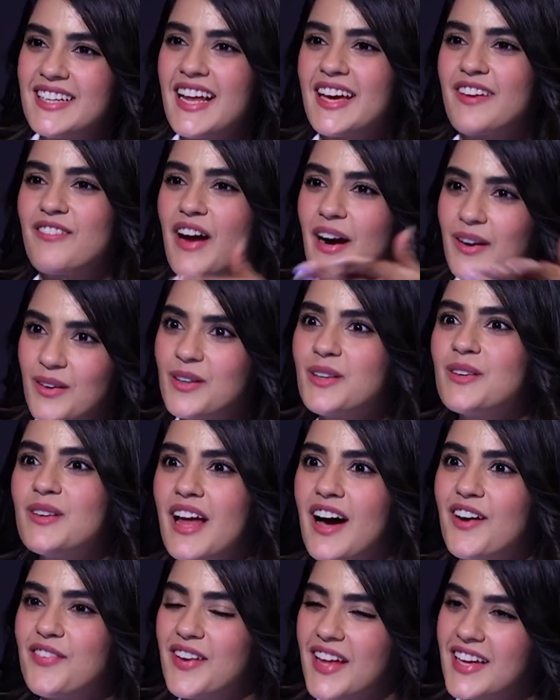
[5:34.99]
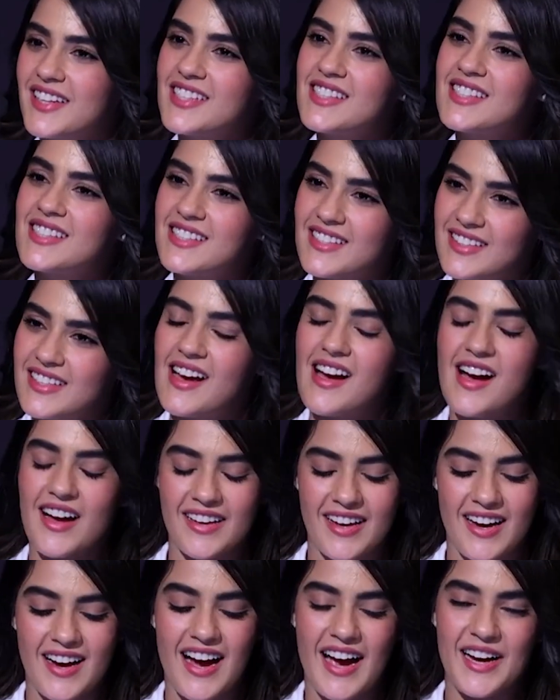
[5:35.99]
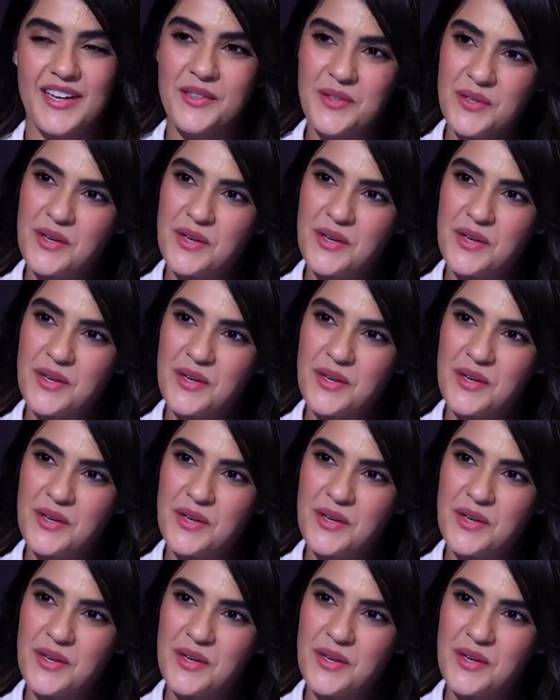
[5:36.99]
Like, why don't you laugh like this? Mm. I do